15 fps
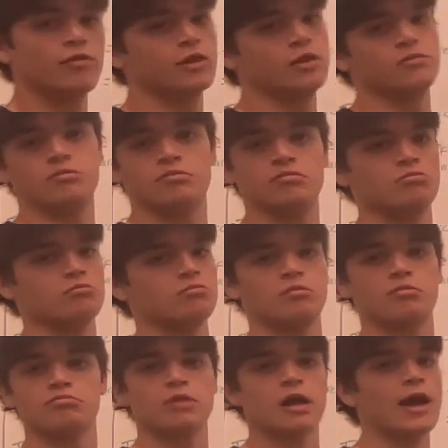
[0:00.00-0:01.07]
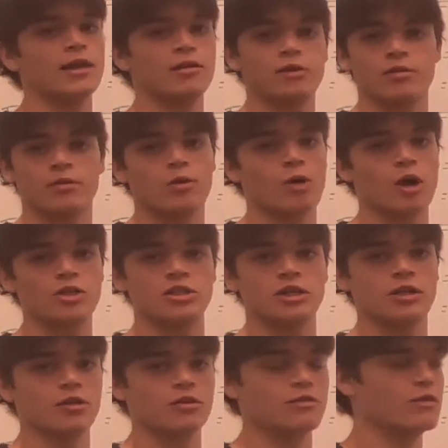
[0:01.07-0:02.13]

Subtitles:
of it, highly recommend watching another